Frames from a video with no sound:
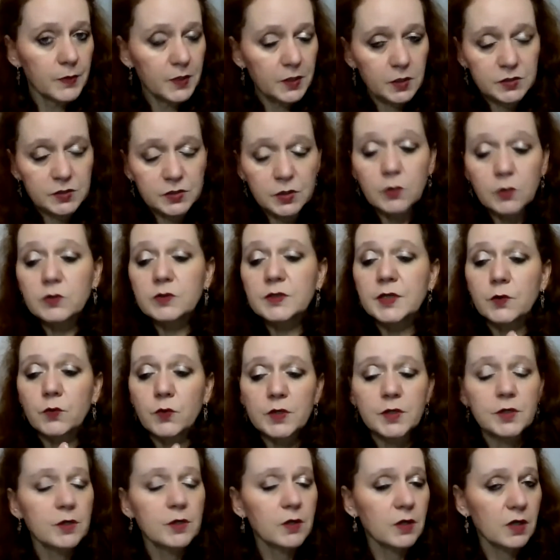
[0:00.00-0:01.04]
Because only
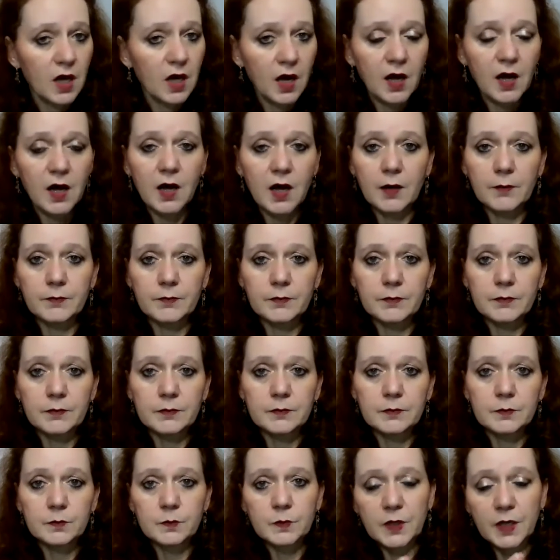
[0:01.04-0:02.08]
when you're calm
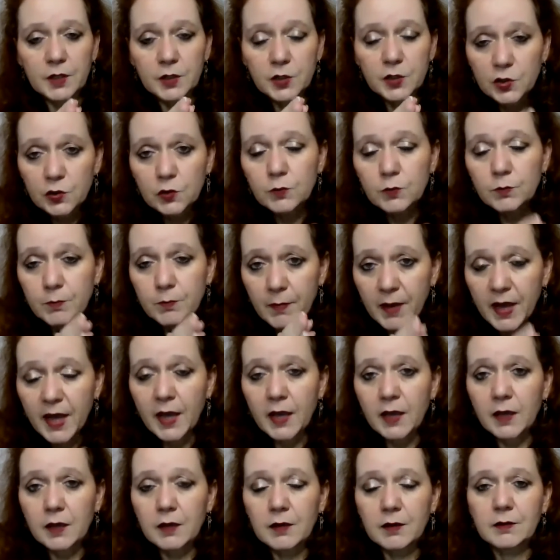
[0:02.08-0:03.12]
can you
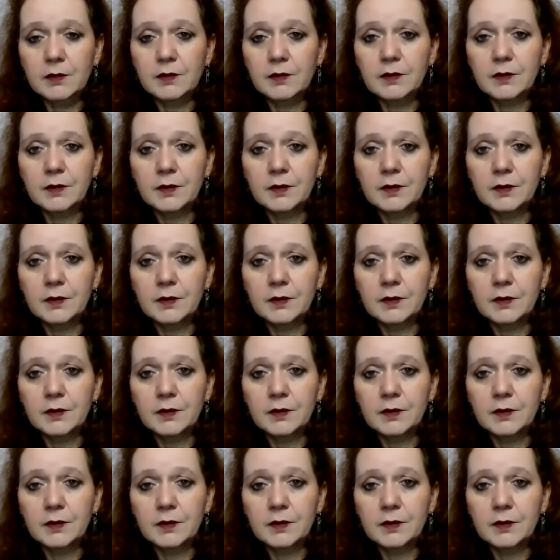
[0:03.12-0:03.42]
make